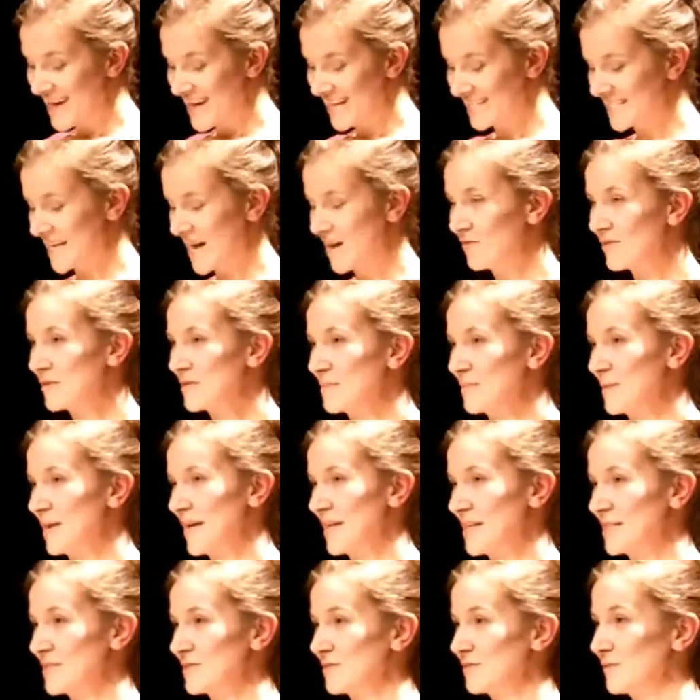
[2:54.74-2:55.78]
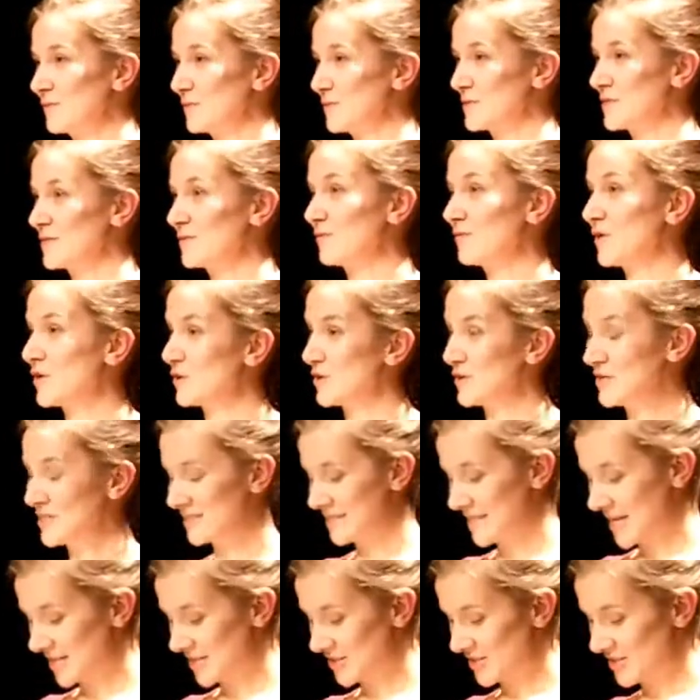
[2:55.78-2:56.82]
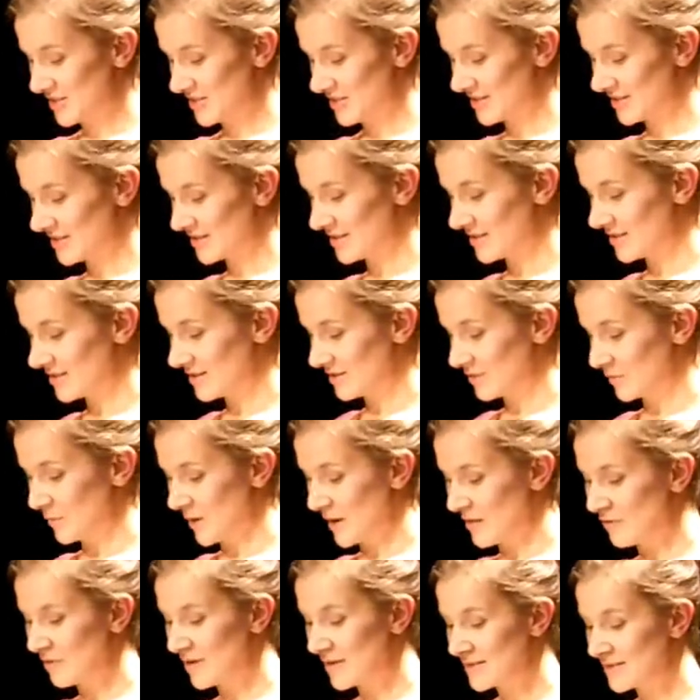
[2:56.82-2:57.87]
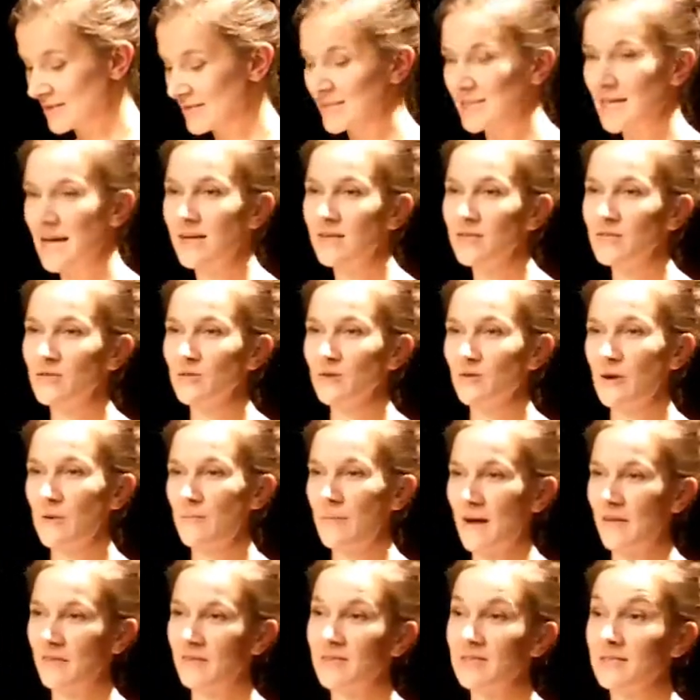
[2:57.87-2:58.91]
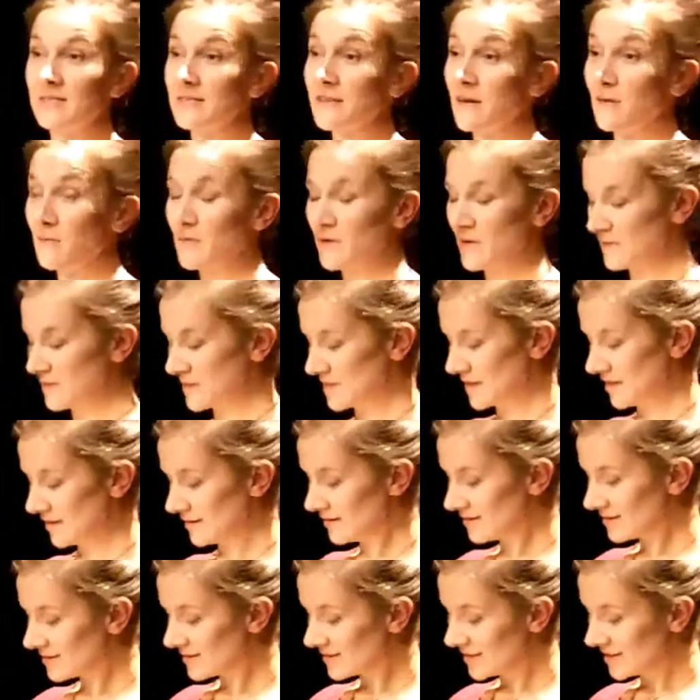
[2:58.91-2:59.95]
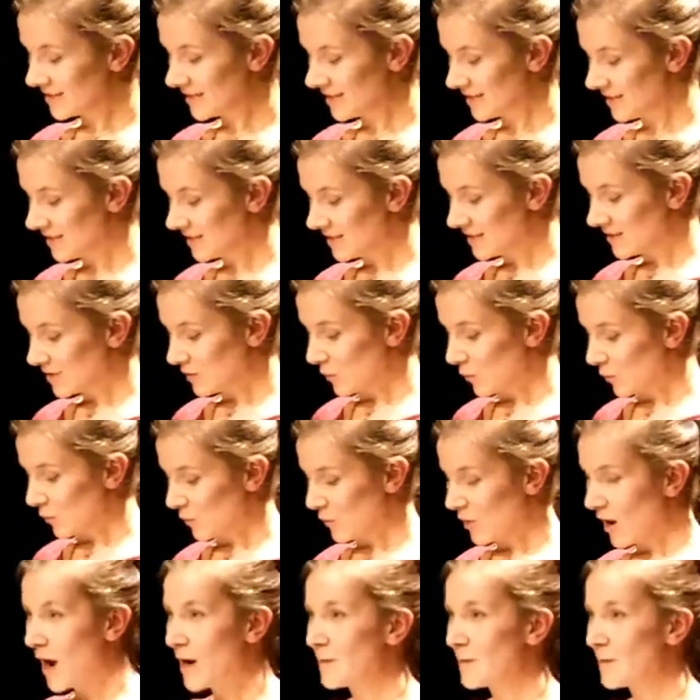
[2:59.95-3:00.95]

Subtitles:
is having the place for focus sessions, whether it's to tell a story about the discovery of silk or